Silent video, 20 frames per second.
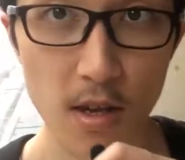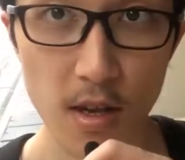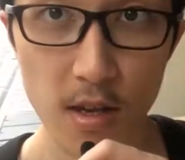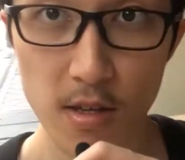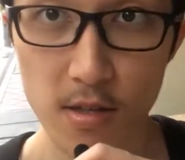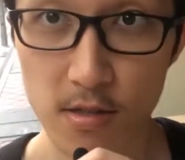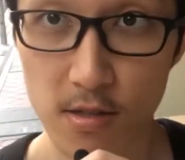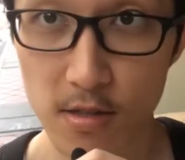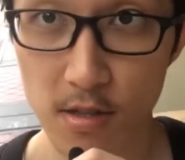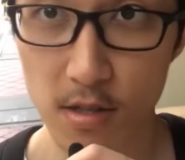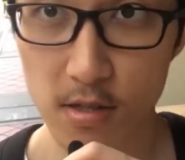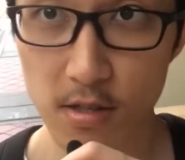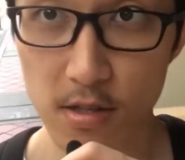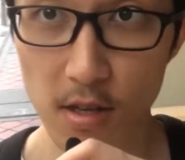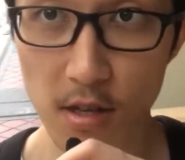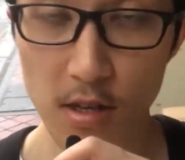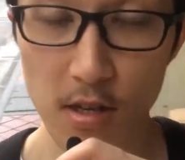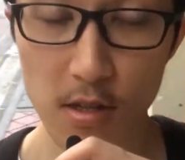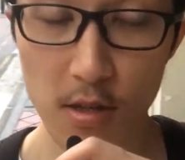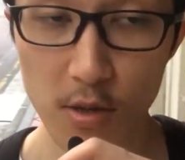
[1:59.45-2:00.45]
And let's
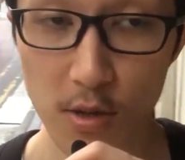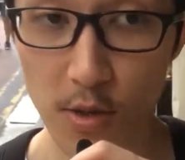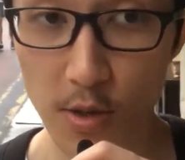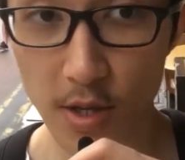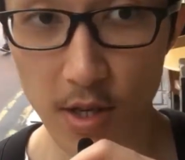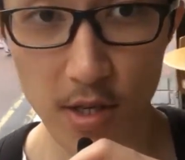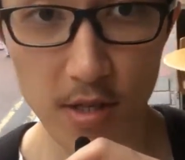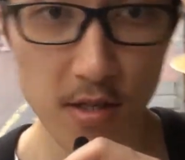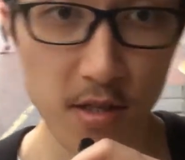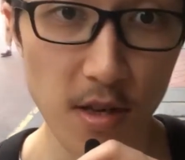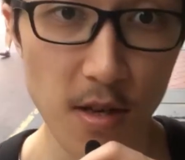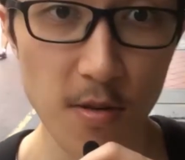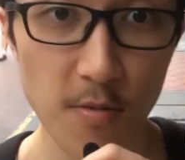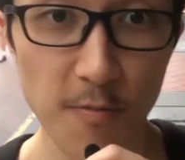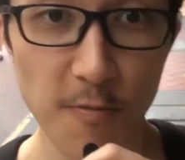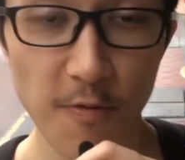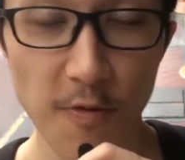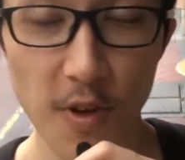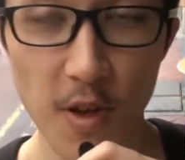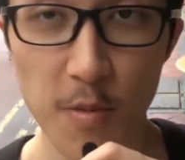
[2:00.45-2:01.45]
take a look at
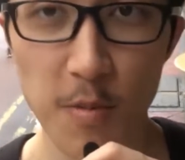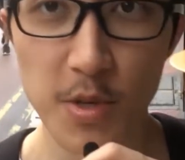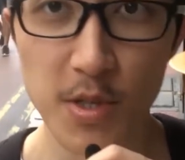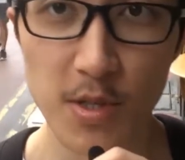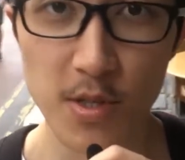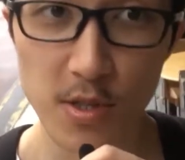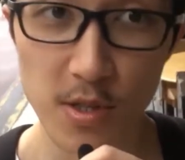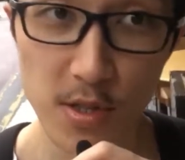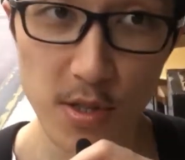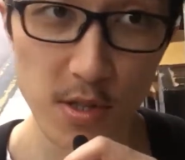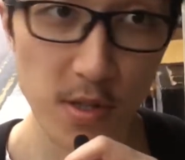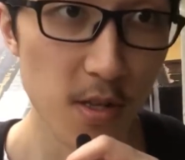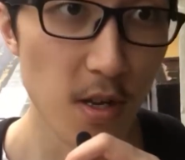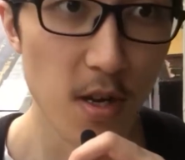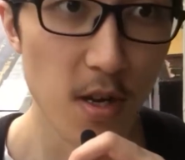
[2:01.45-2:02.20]
some famous